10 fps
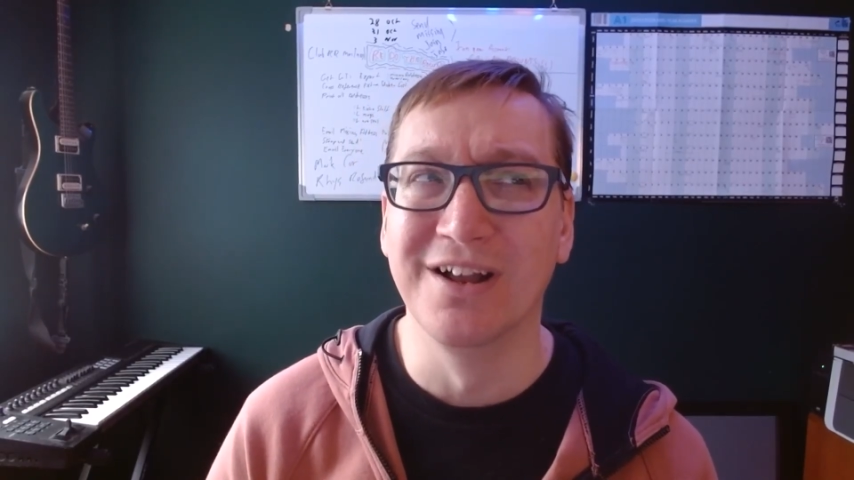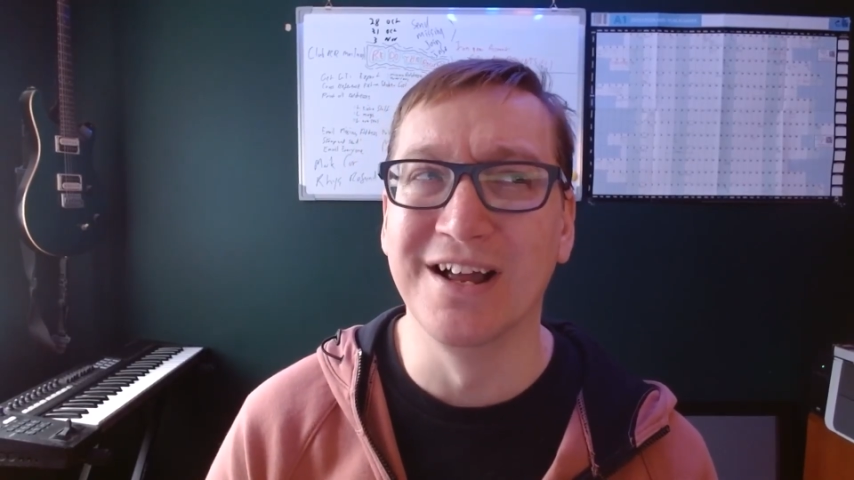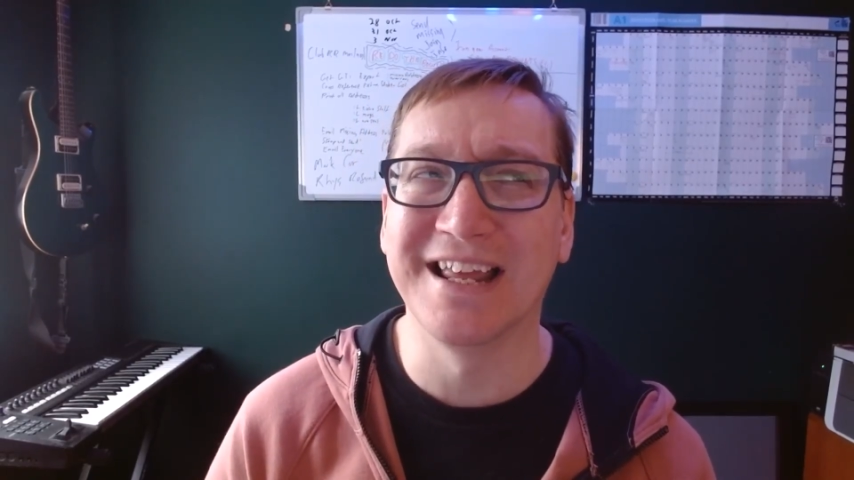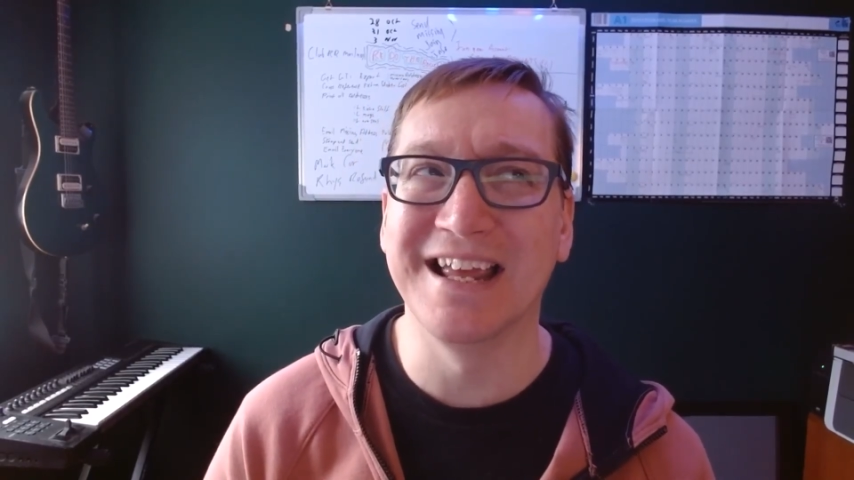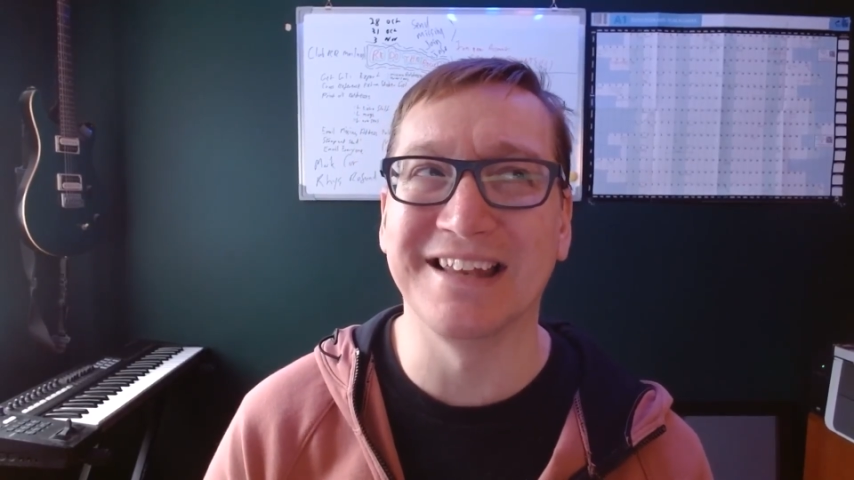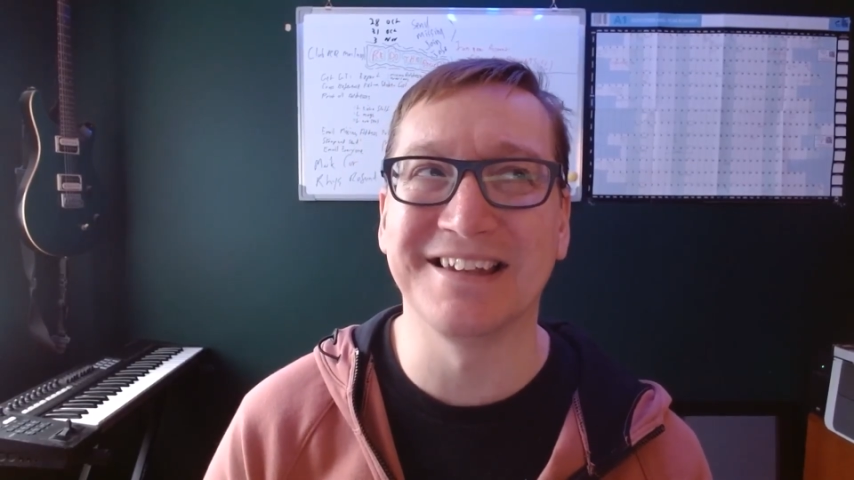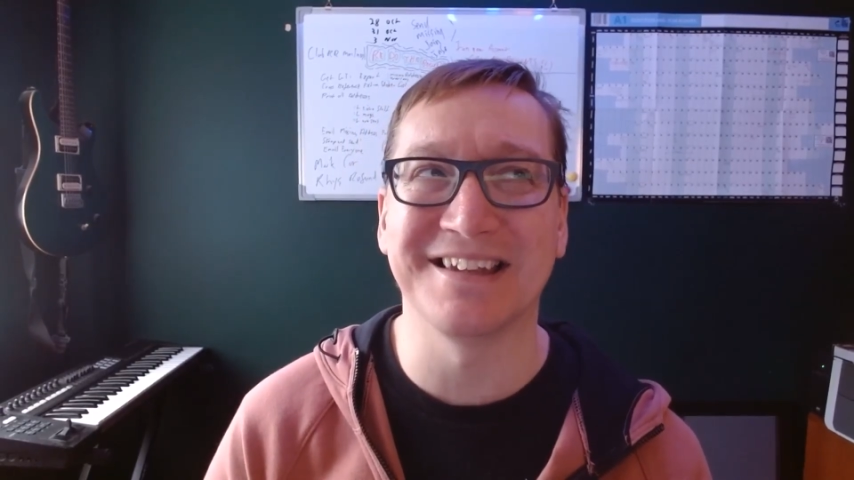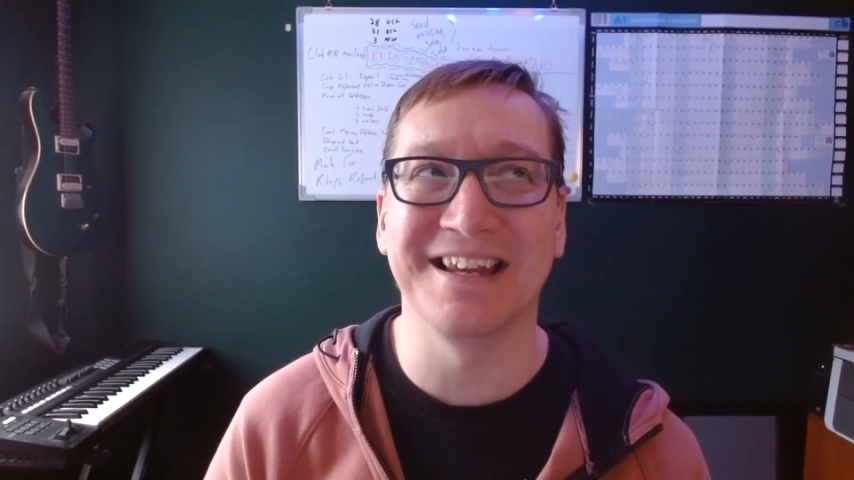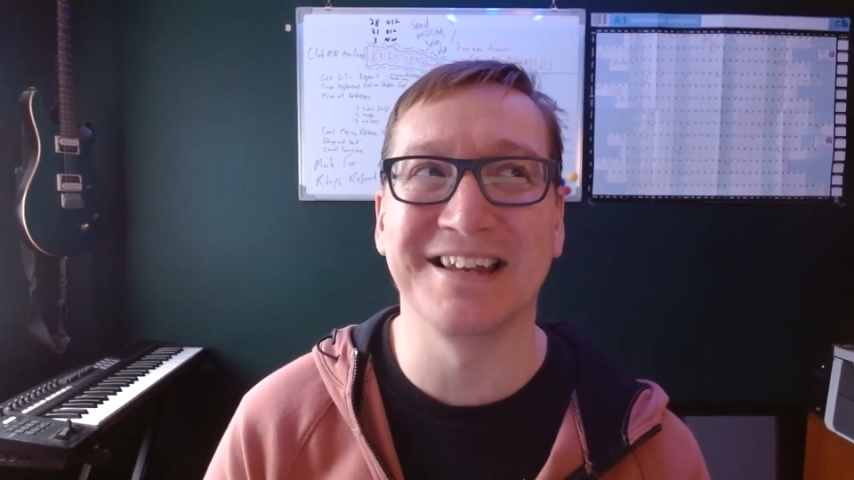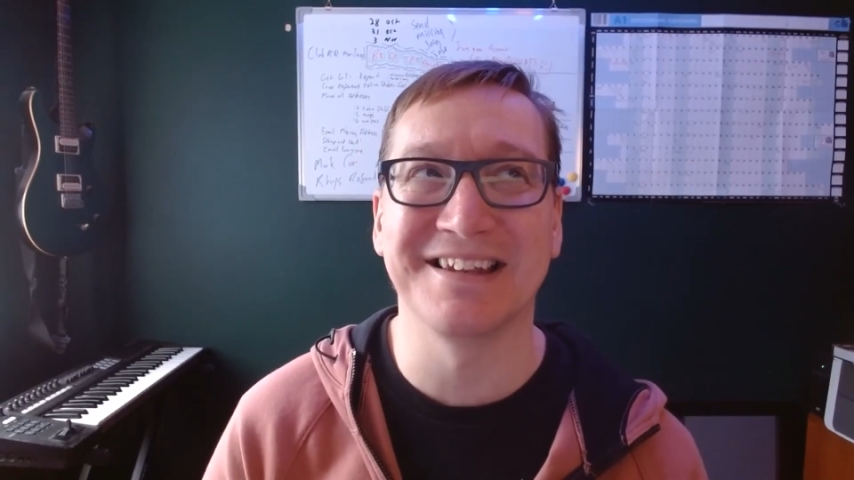Like
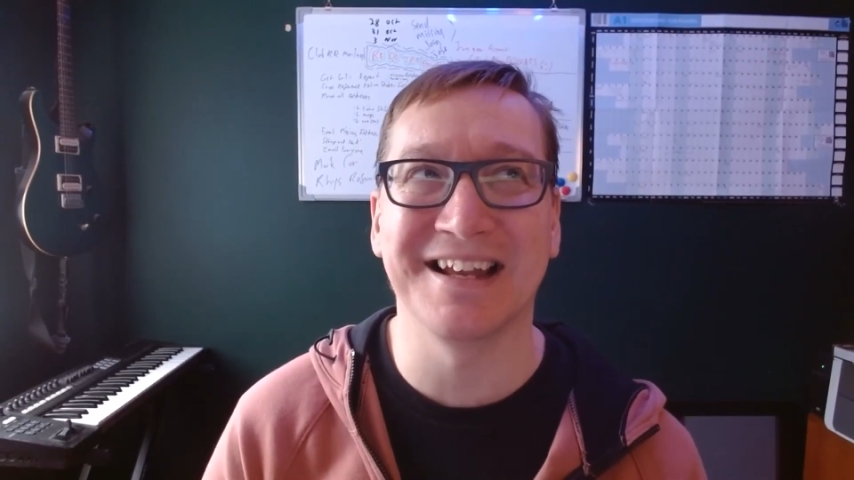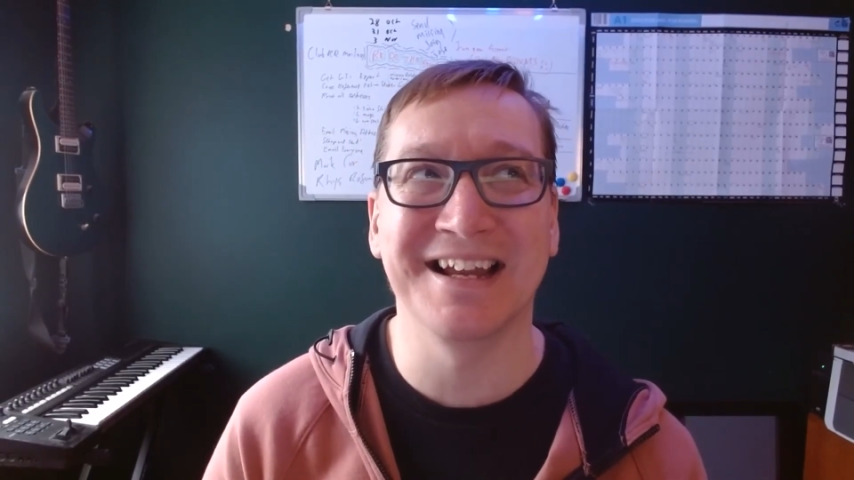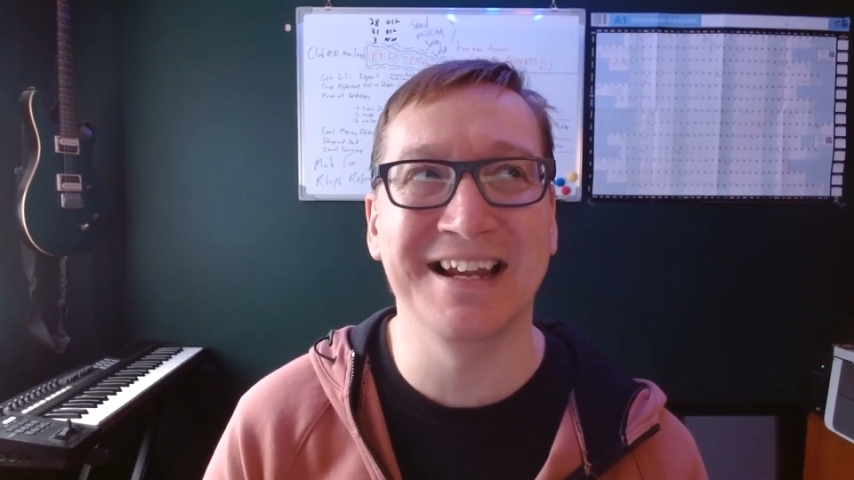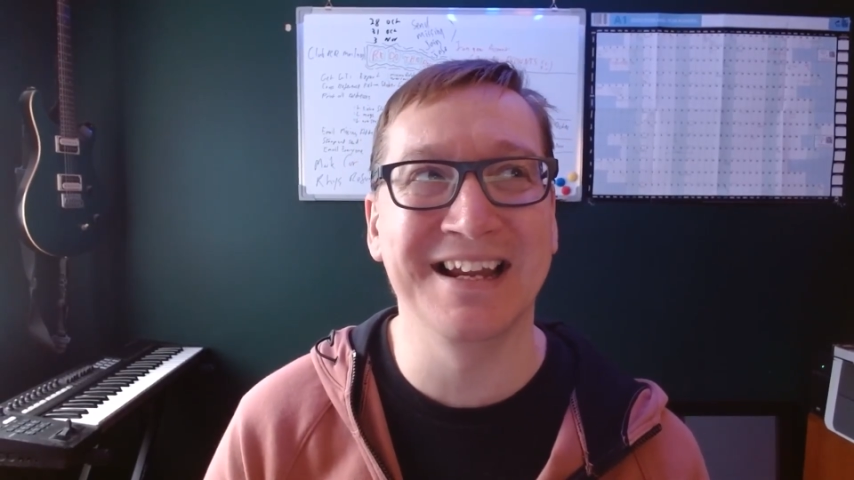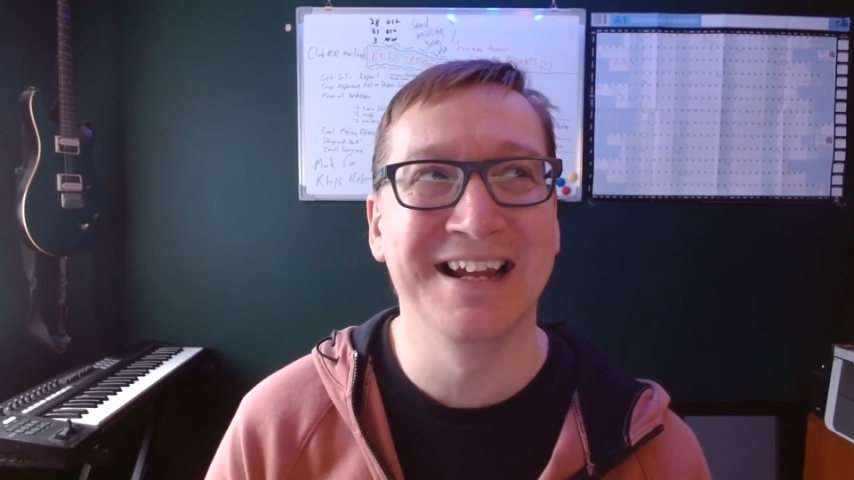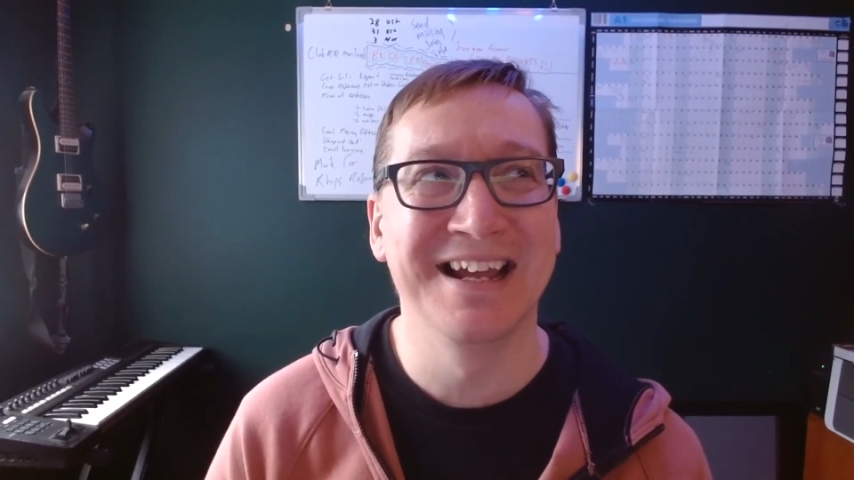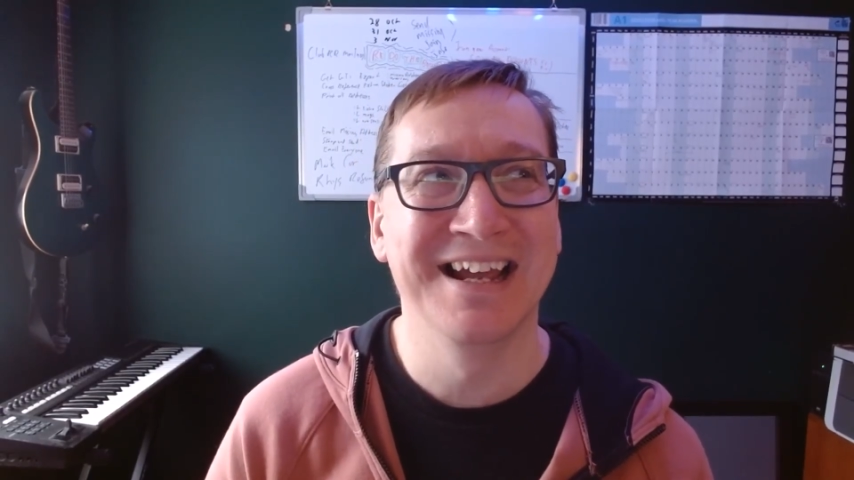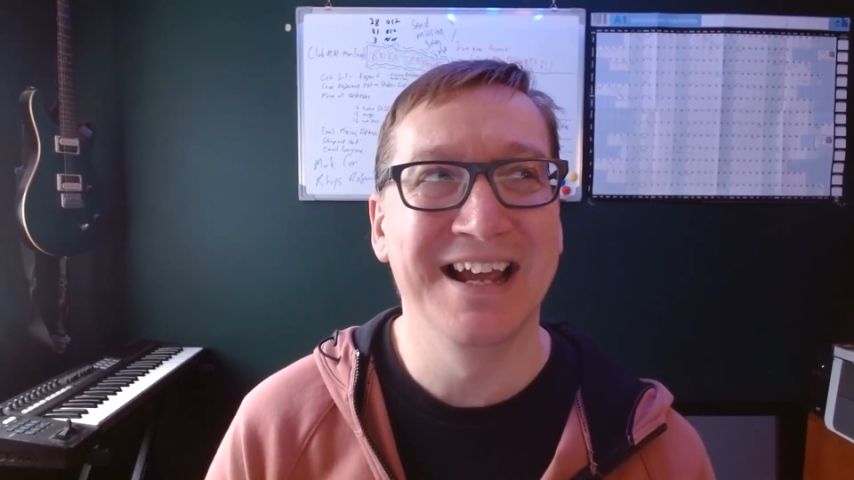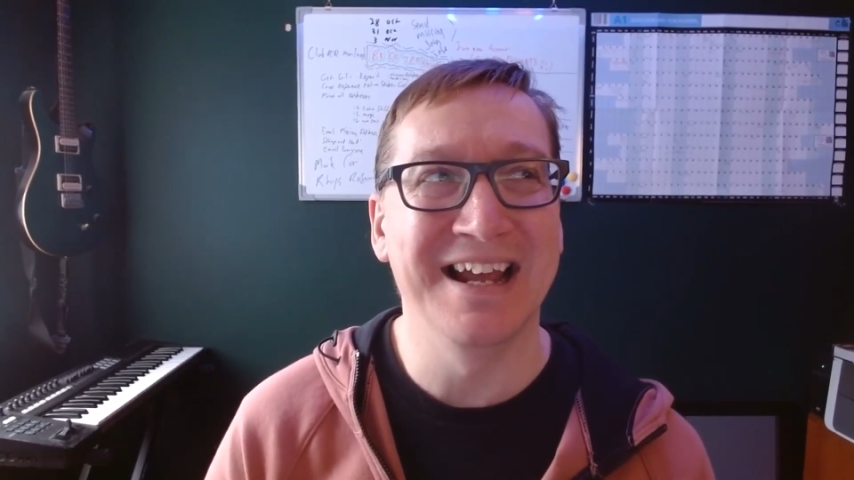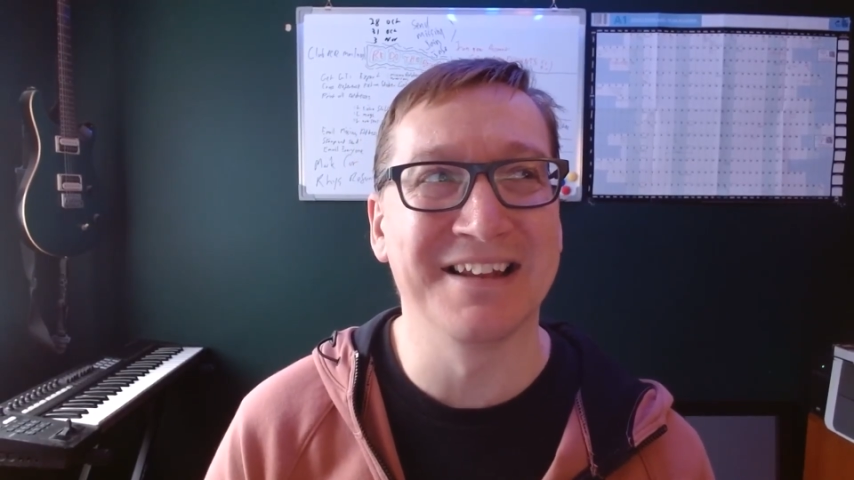
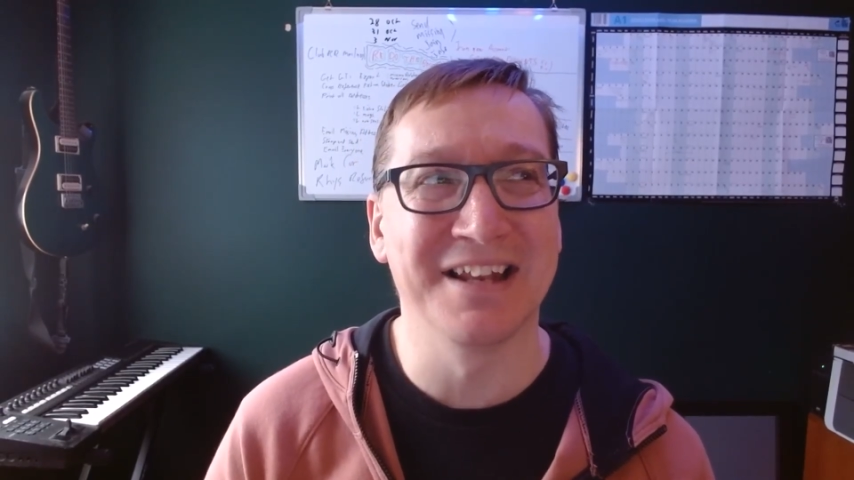it's